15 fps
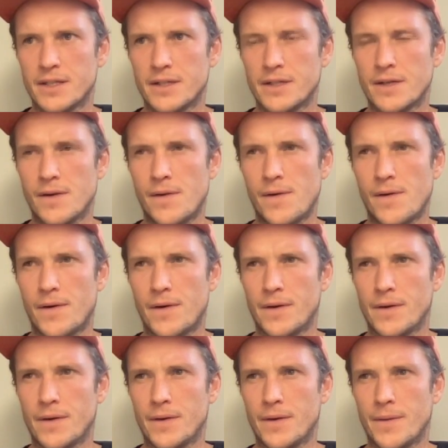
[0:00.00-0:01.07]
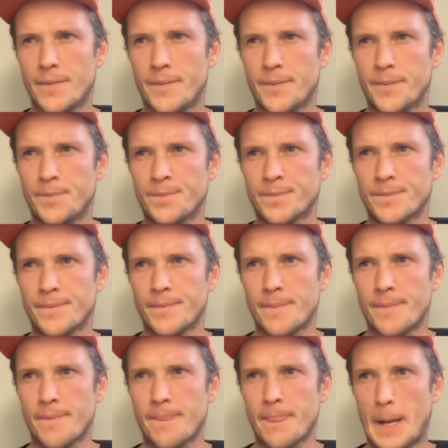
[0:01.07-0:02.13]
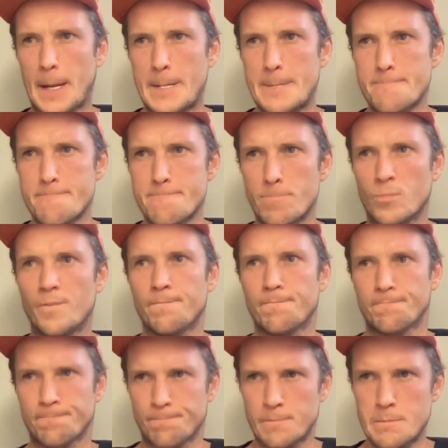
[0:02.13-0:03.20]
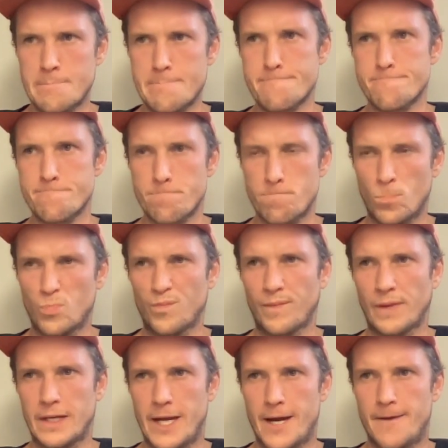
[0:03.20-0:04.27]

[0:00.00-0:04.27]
They were all people that we definitely had personal or business connections